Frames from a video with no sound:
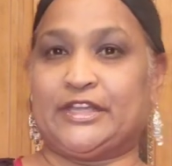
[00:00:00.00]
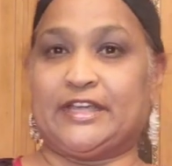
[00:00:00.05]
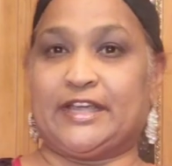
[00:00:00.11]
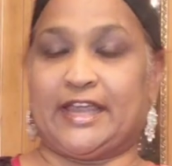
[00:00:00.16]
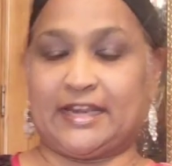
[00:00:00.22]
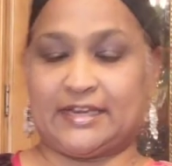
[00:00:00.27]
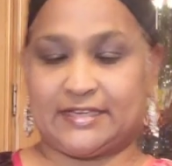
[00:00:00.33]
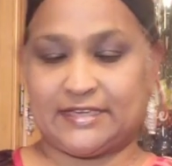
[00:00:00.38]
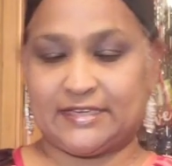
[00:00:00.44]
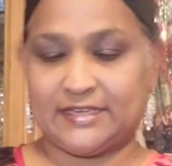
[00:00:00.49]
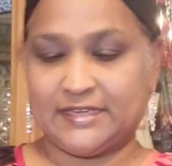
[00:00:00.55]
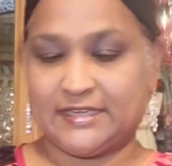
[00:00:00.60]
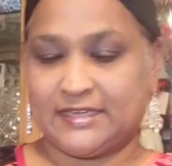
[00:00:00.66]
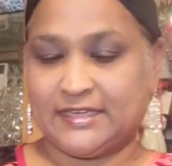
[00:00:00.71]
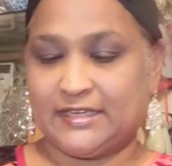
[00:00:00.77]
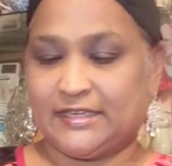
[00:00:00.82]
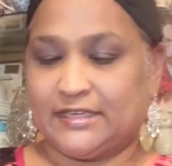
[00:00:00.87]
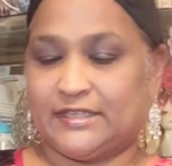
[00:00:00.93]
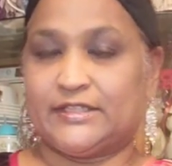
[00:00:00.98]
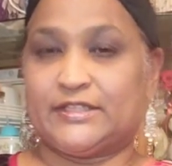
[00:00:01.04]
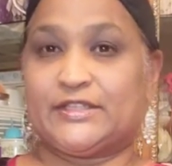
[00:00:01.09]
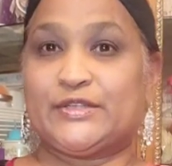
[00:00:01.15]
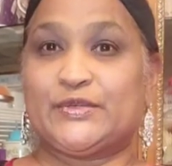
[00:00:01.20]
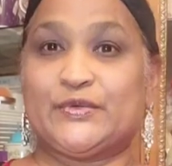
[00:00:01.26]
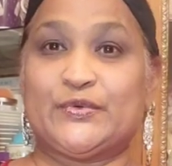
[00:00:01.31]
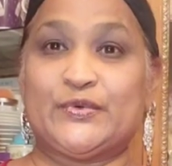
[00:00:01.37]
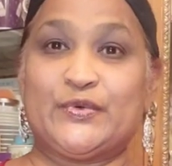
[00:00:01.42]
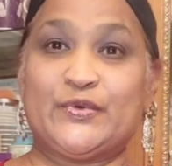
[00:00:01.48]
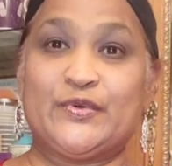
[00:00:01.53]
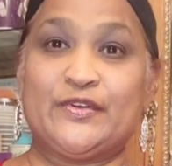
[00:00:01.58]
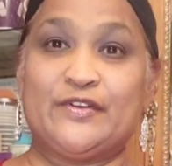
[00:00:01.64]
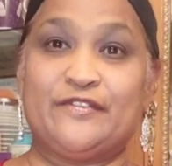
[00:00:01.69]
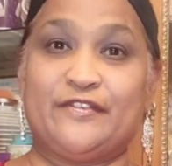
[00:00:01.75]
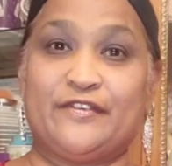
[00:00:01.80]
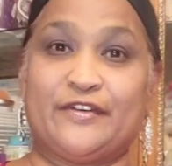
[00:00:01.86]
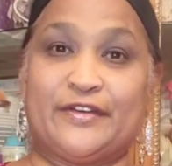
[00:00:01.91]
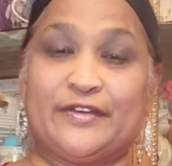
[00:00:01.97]
you get two
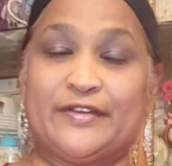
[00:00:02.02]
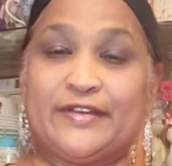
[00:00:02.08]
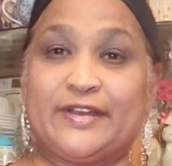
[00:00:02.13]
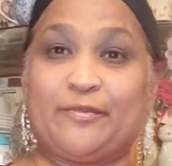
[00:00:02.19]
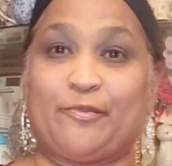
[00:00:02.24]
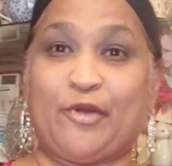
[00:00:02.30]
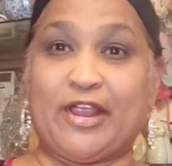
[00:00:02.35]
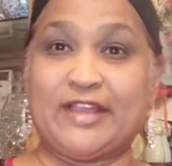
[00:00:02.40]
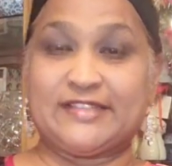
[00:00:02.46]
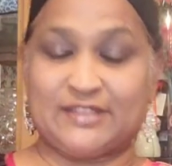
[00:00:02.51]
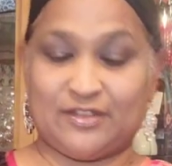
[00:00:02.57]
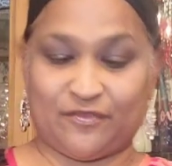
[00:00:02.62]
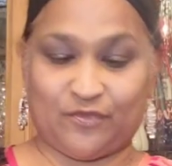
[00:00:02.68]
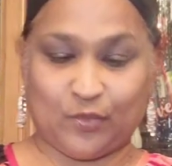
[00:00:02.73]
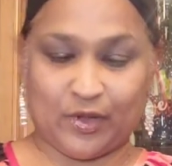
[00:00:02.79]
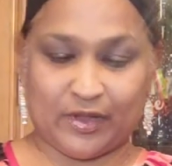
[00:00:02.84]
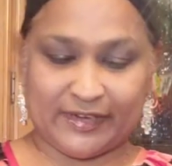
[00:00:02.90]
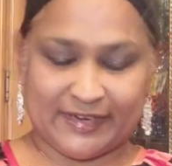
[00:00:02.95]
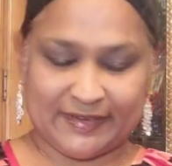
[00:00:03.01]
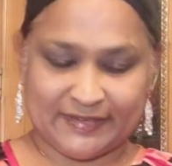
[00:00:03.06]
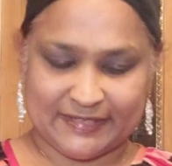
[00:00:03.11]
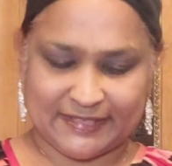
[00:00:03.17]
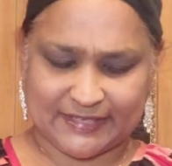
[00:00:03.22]
for the price of one.